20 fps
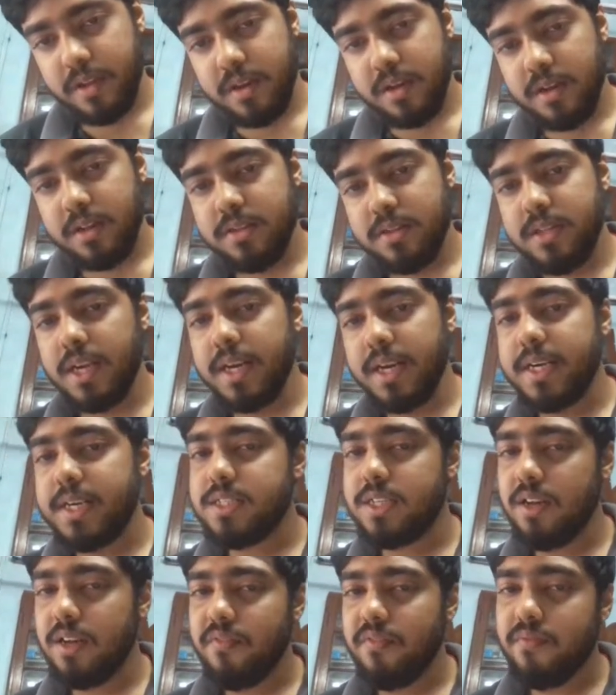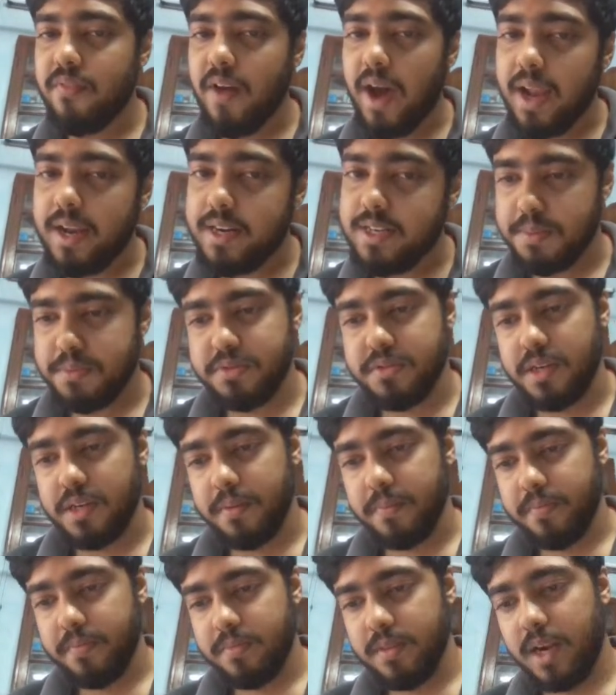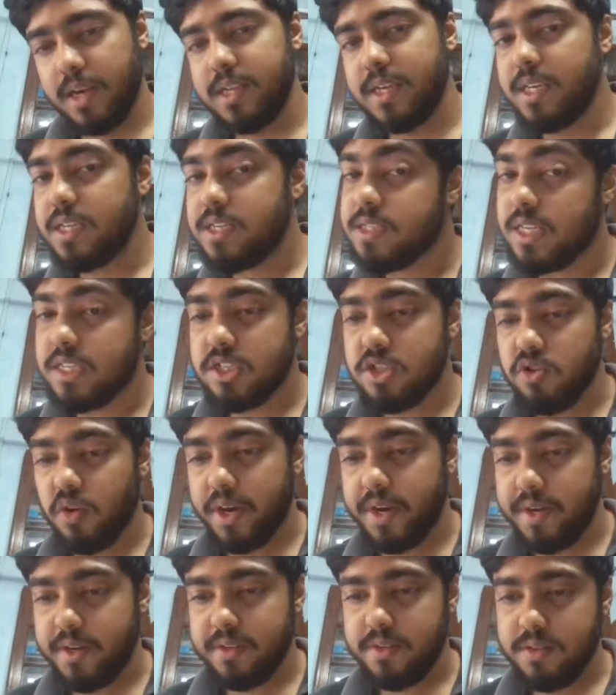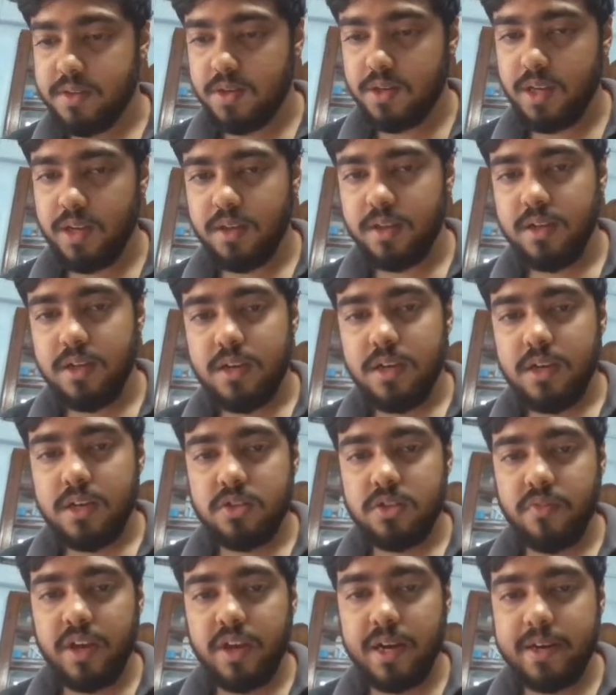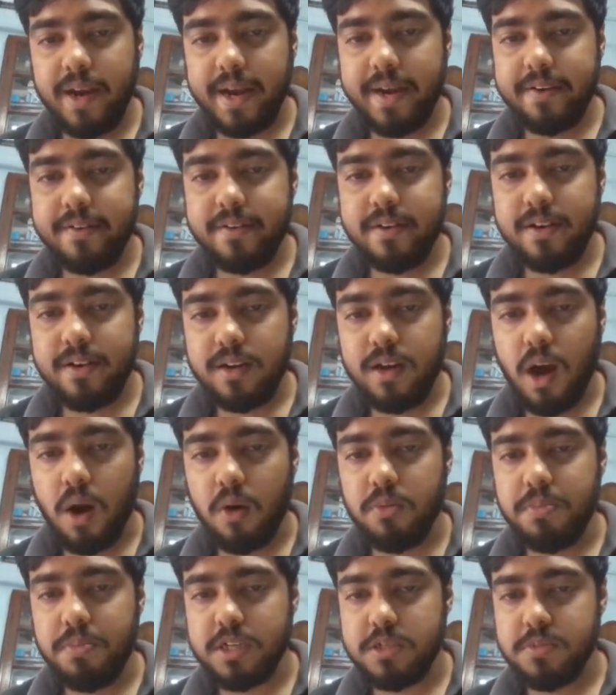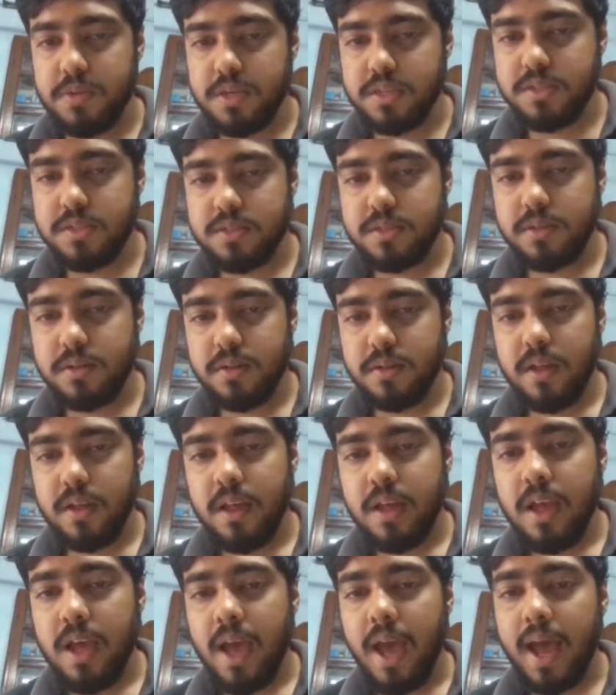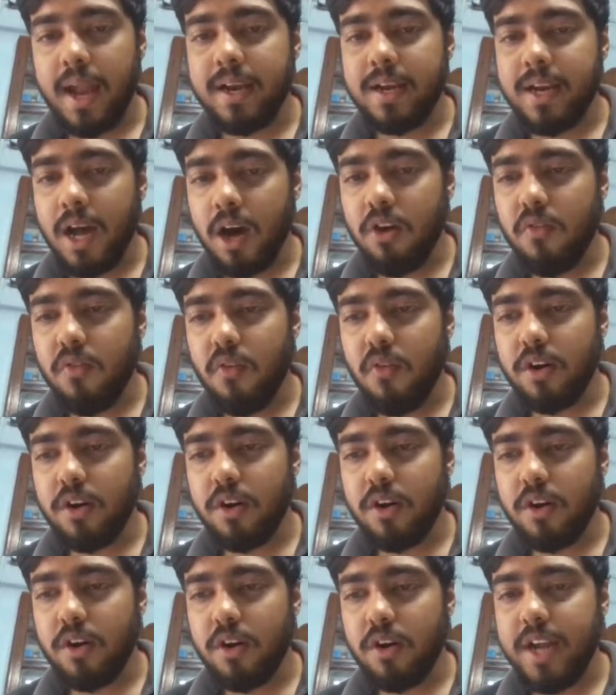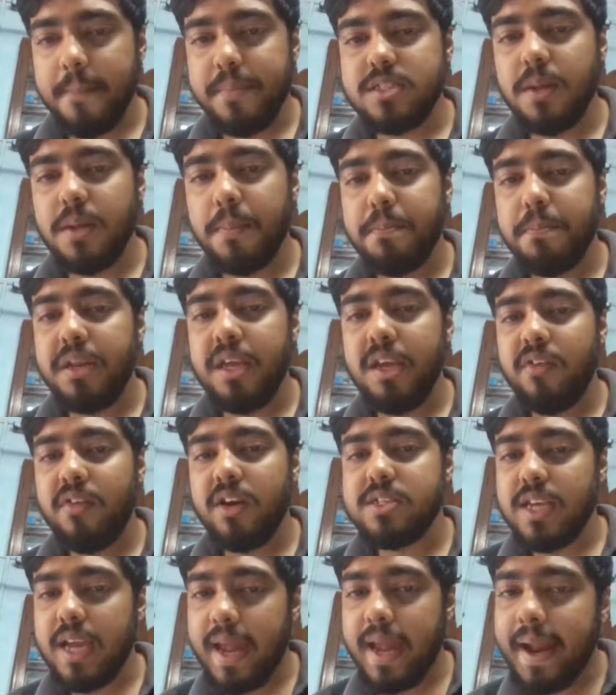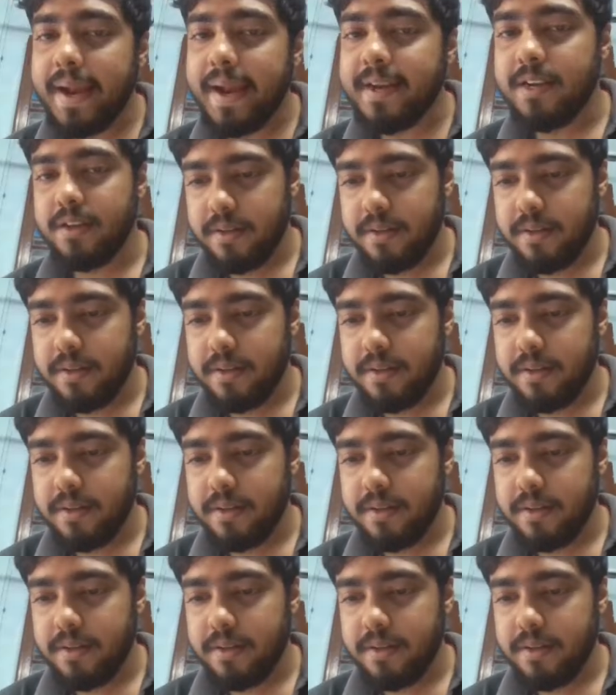then it is a valid substring. That is, it is disjoint, okay? So we can write count plus plus. And now what happens? The previous end